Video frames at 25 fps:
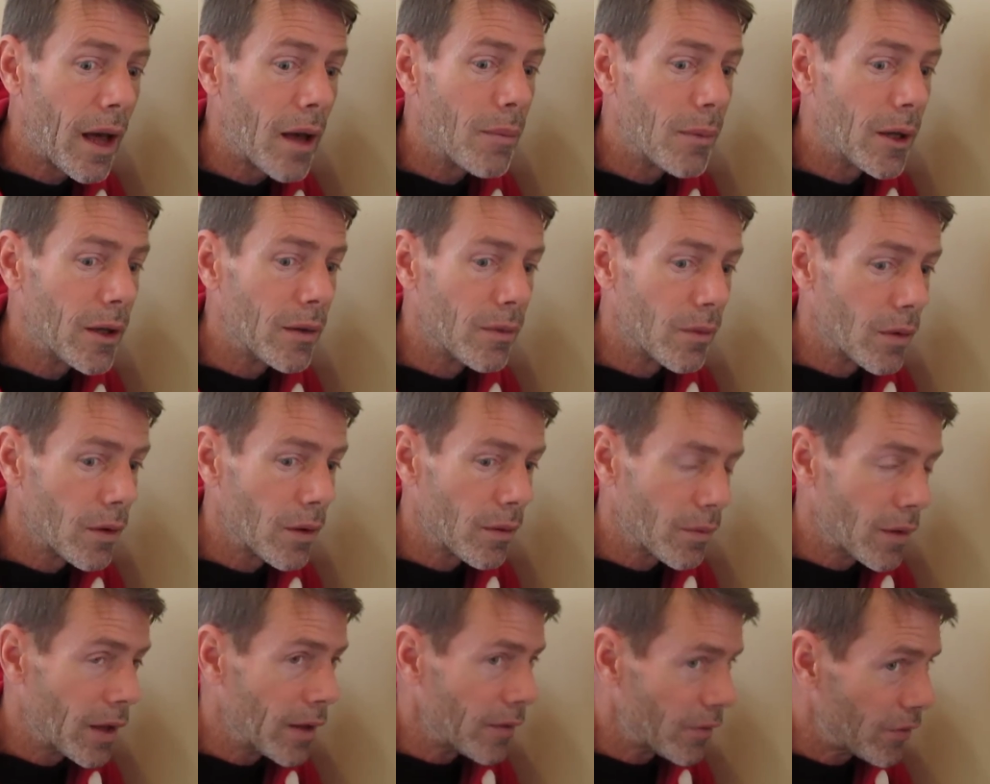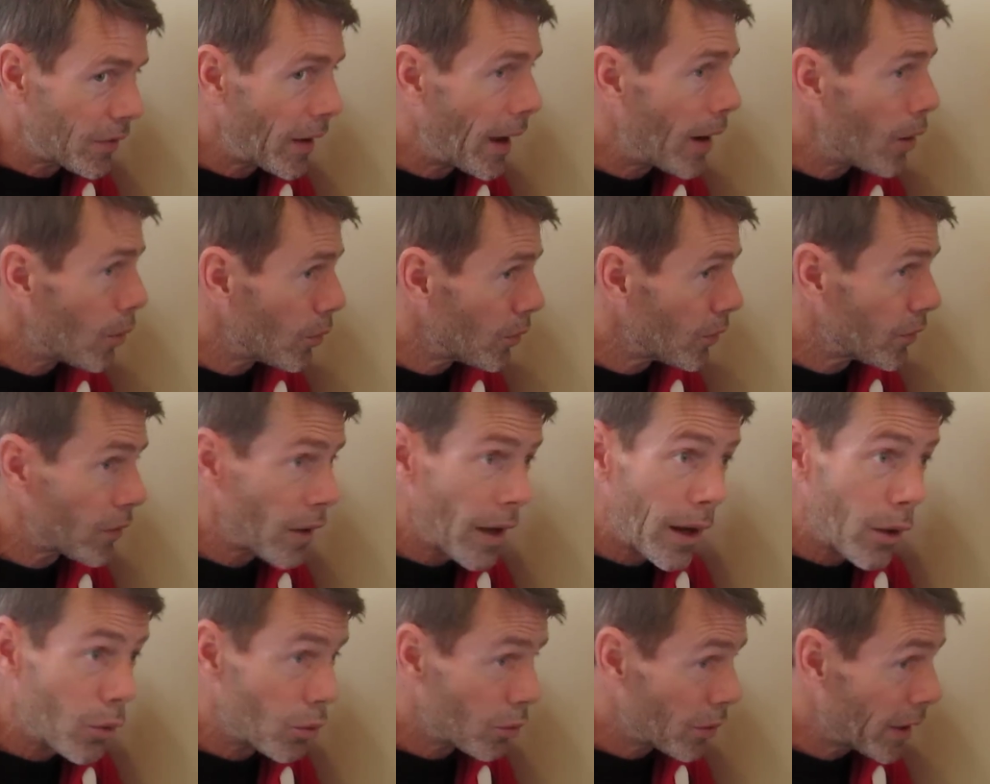I mean, it sounds
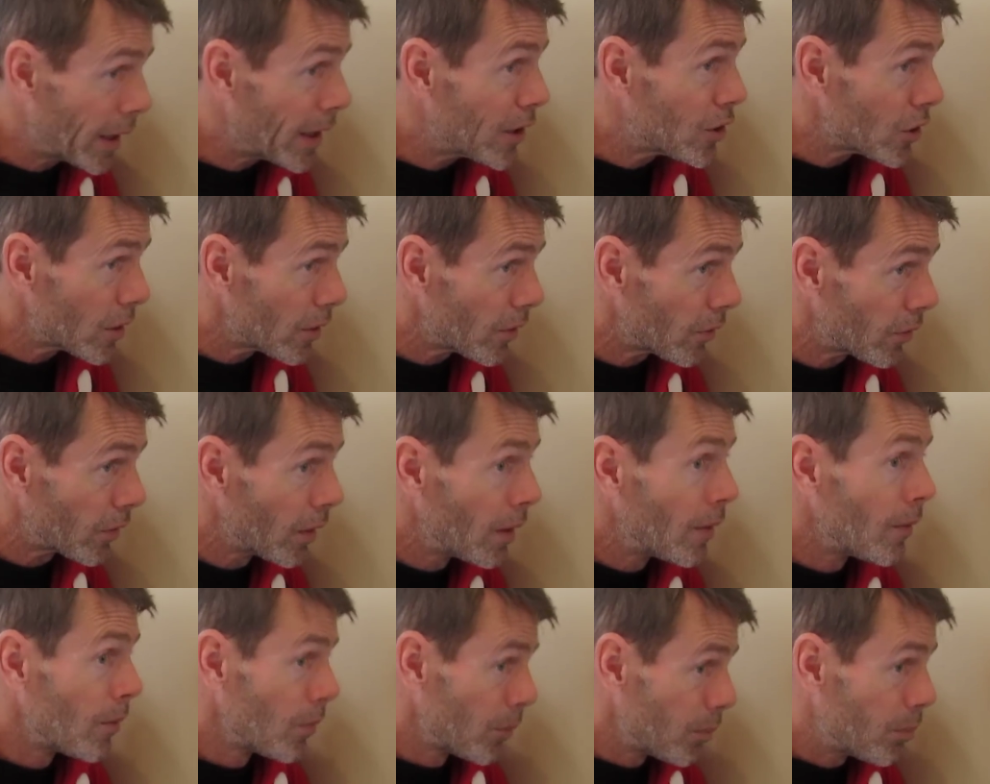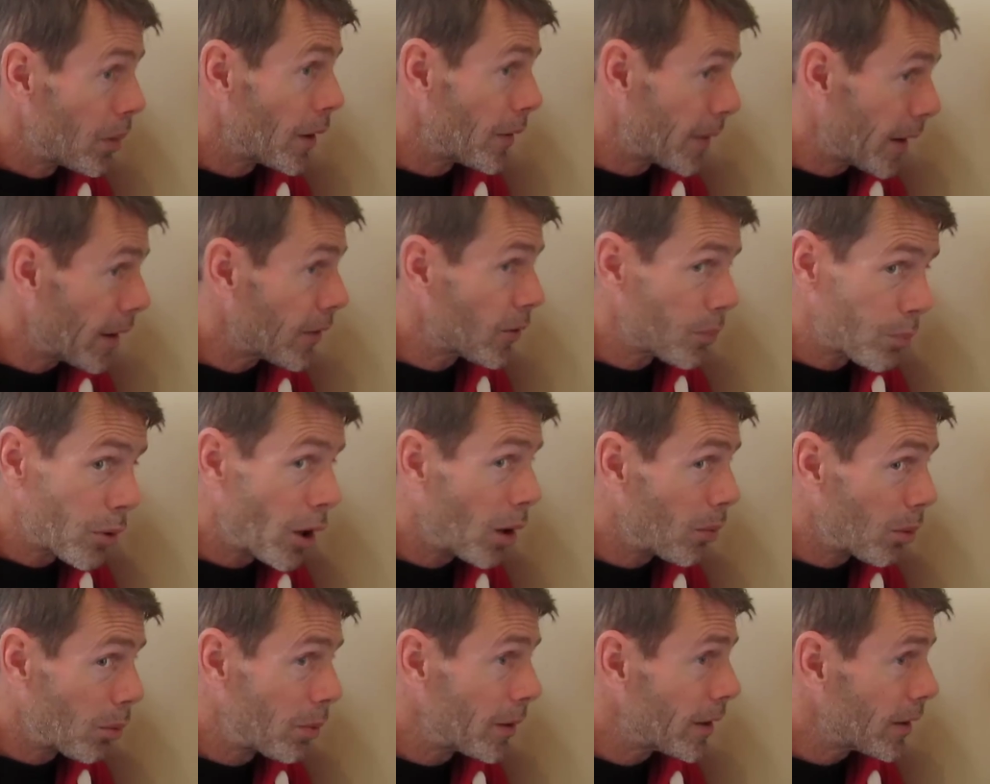outrageous, but that's
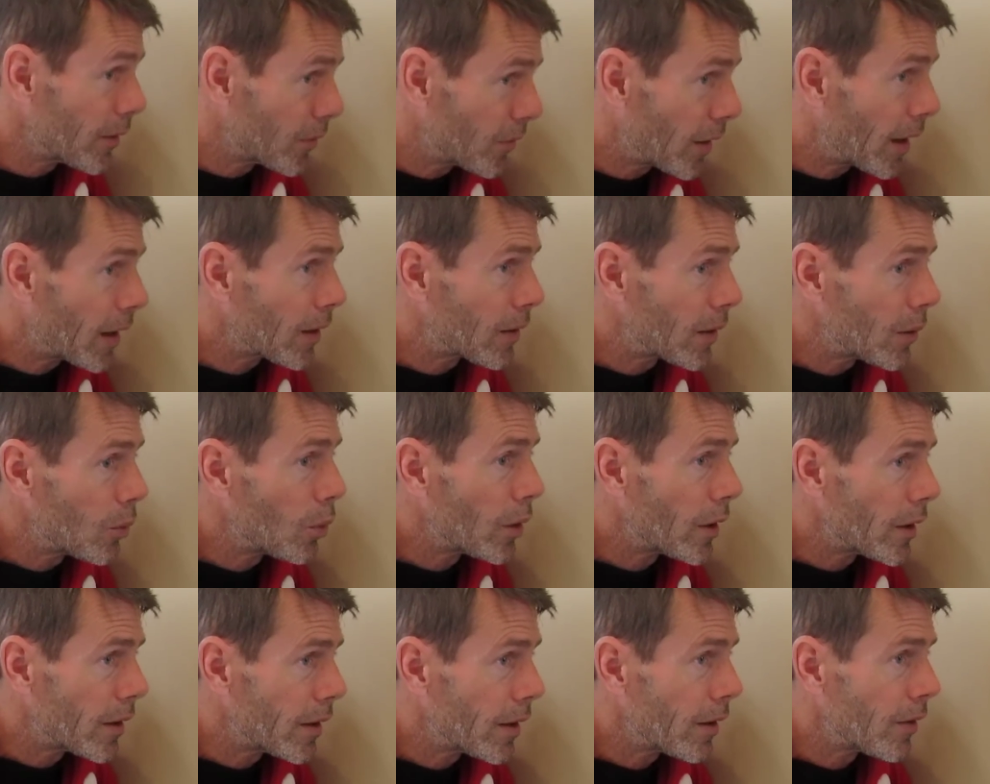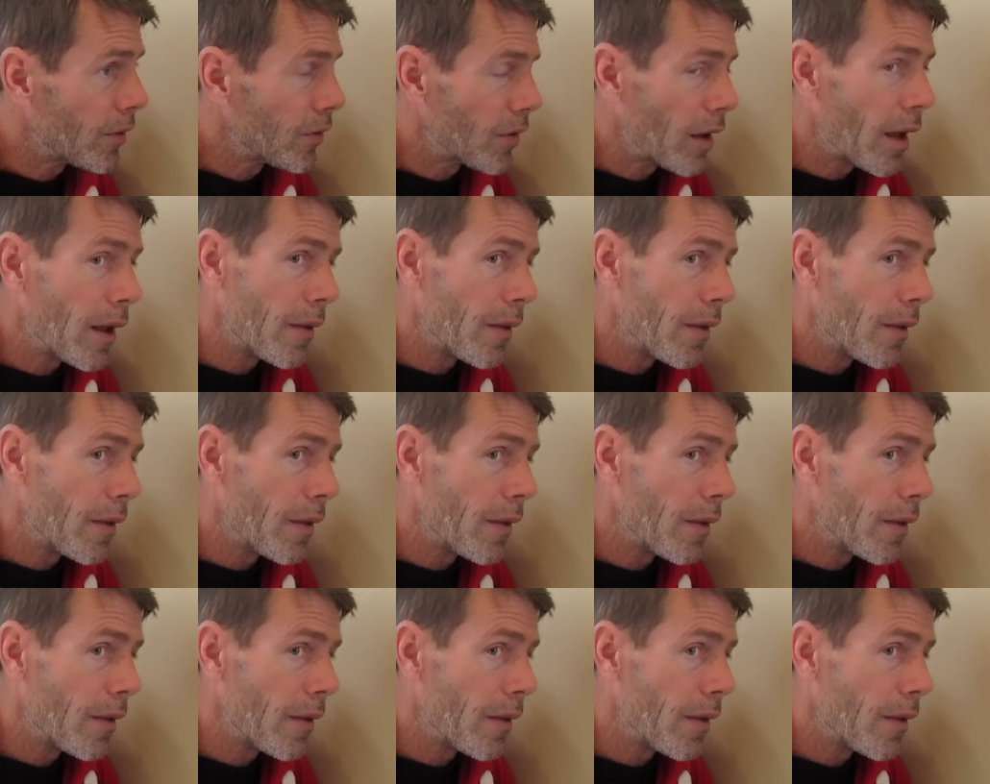probably exactly what it is.